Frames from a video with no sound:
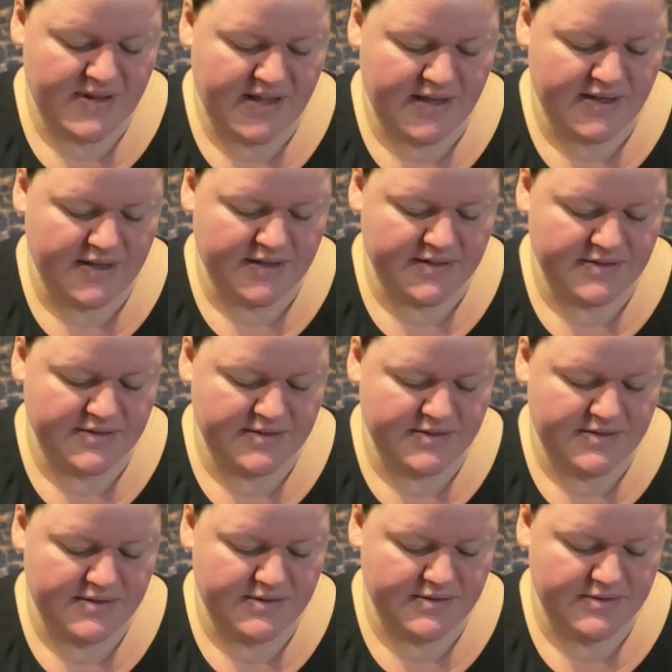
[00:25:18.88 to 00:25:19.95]
And
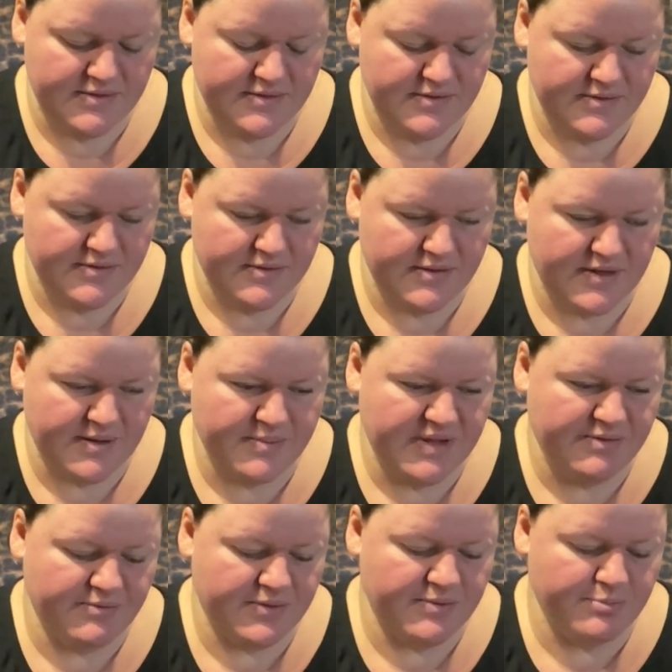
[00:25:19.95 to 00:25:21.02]
I
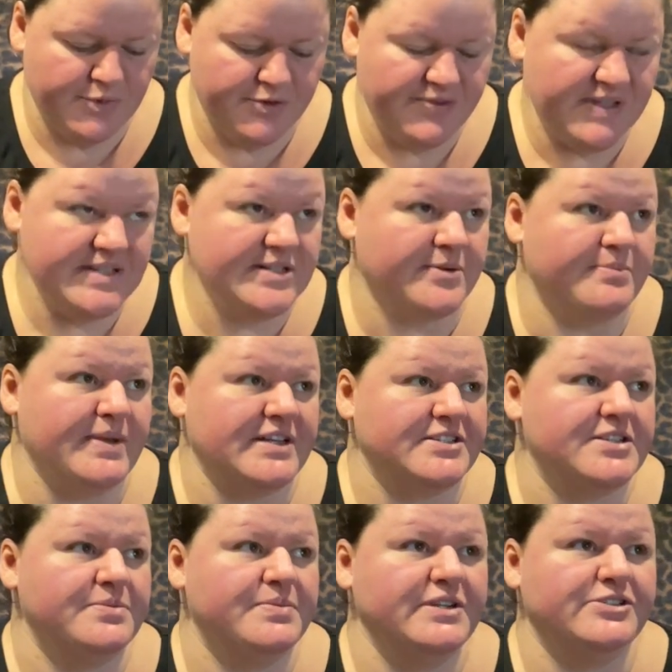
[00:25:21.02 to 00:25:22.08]
mean, movies are meant
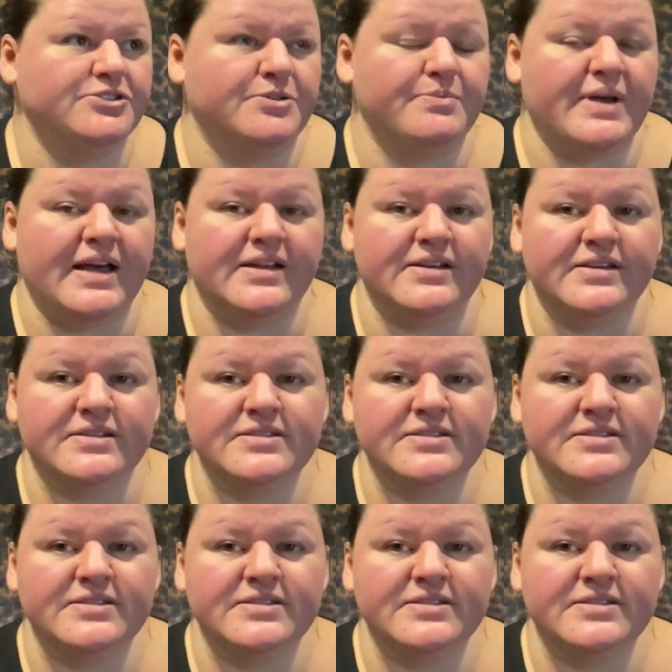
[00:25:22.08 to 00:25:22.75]
to be dramatic.